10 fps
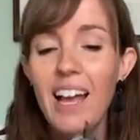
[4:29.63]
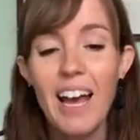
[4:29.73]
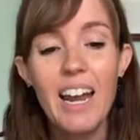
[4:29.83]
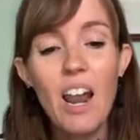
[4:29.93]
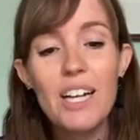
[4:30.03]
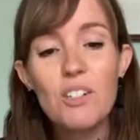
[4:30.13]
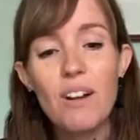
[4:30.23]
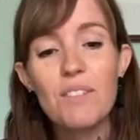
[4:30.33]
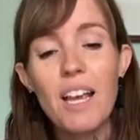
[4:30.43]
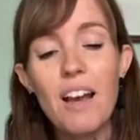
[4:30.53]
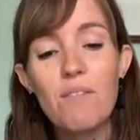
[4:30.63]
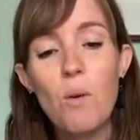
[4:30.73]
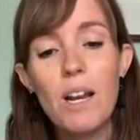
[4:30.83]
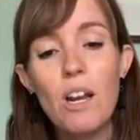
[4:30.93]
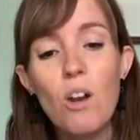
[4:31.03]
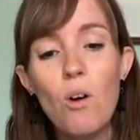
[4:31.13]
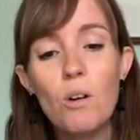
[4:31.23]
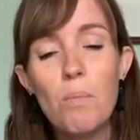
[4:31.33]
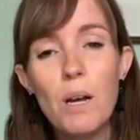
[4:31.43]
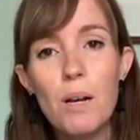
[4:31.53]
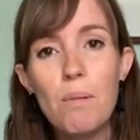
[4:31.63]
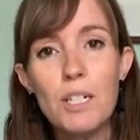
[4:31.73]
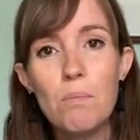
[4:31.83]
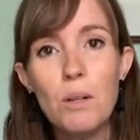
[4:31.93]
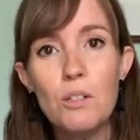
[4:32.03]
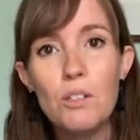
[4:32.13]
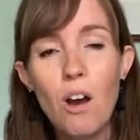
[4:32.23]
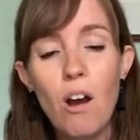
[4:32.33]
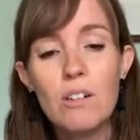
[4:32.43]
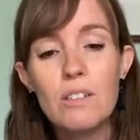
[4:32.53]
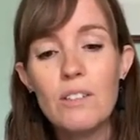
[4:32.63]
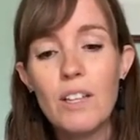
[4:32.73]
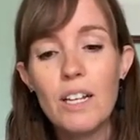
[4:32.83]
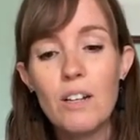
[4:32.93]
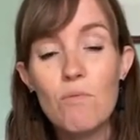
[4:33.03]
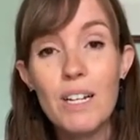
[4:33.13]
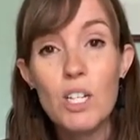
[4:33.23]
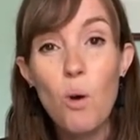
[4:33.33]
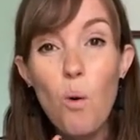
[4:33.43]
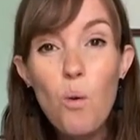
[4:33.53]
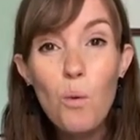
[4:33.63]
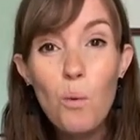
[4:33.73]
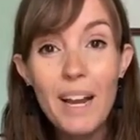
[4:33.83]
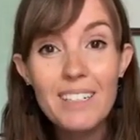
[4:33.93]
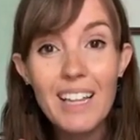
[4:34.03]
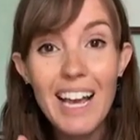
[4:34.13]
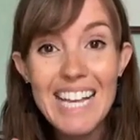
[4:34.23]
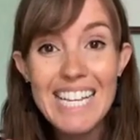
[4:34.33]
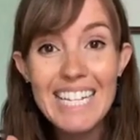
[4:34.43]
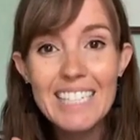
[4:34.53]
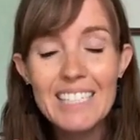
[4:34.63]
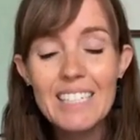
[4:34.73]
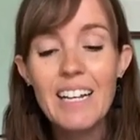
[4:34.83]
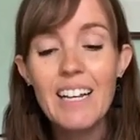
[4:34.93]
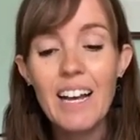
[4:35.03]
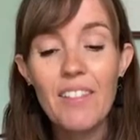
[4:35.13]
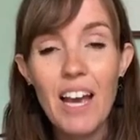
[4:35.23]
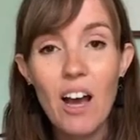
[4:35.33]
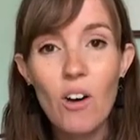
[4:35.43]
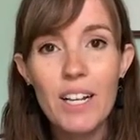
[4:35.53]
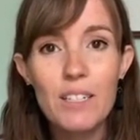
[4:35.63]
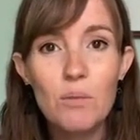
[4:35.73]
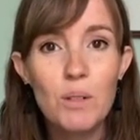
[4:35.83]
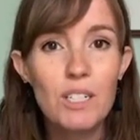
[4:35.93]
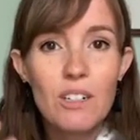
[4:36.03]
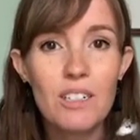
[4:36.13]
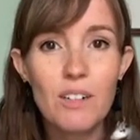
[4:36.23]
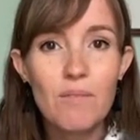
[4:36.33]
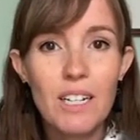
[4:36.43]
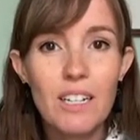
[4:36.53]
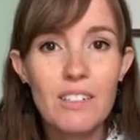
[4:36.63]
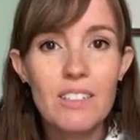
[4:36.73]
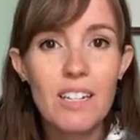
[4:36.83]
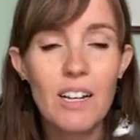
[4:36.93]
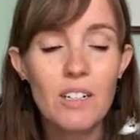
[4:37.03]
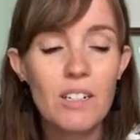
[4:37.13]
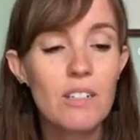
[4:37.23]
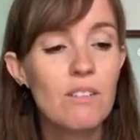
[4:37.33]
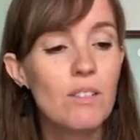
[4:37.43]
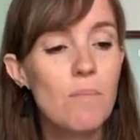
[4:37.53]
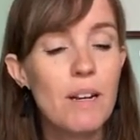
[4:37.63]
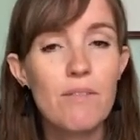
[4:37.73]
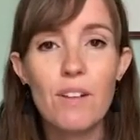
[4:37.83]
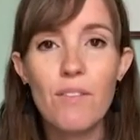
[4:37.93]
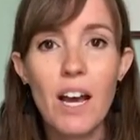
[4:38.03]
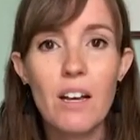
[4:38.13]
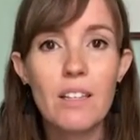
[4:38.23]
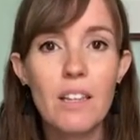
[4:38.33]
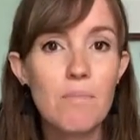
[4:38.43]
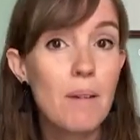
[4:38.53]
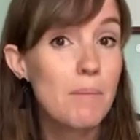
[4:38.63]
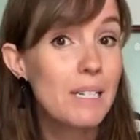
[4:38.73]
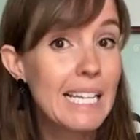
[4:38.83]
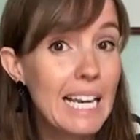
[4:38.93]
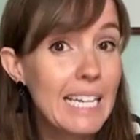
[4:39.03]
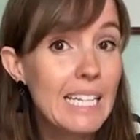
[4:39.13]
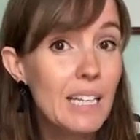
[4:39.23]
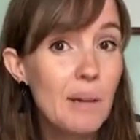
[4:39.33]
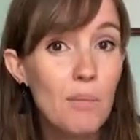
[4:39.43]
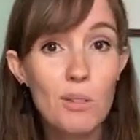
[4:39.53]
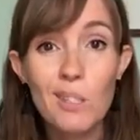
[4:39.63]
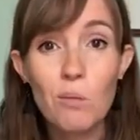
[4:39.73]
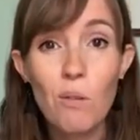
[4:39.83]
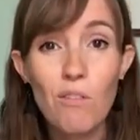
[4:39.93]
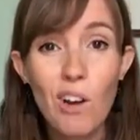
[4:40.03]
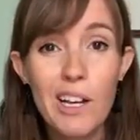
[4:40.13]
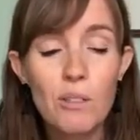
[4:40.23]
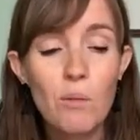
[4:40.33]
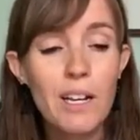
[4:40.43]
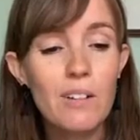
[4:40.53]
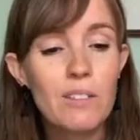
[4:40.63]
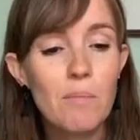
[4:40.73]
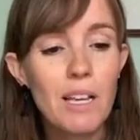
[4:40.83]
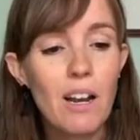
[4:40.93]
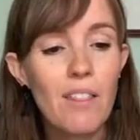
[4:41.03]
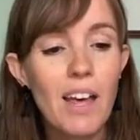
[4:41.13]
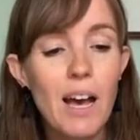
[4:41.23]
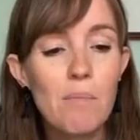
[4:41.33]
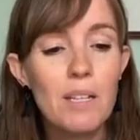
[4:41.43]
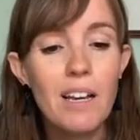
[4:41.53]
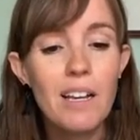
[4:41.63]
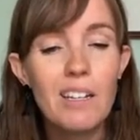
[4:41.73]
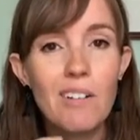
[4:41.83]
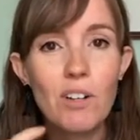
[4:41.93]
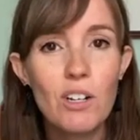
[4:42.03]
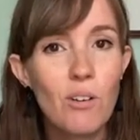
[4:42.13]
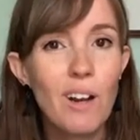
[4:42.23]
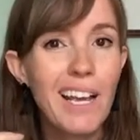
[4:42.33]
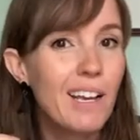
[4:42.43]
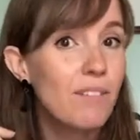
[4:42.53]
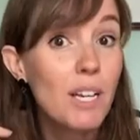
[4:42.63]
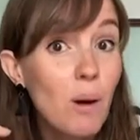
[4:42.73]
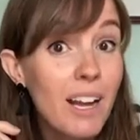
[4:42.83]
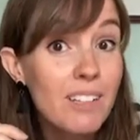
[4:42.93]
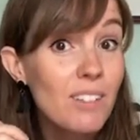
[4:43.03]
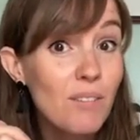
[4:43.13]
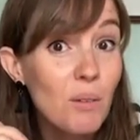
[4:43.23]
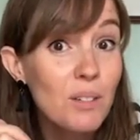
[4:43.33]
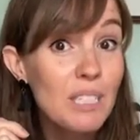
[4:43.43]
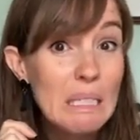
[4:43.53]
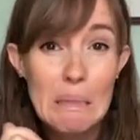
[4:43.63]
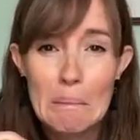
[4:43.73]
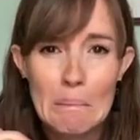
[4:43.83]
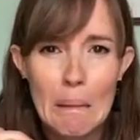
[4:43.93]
And like giraffes, they have quite long purplish blue tongues that can reach all the way to their ears and their eyes, which I don't really understand the benefit of that other than maybe to clean them or swat flies away or something like that. But yeah, you could have a good old lick of earwax if you wanted to.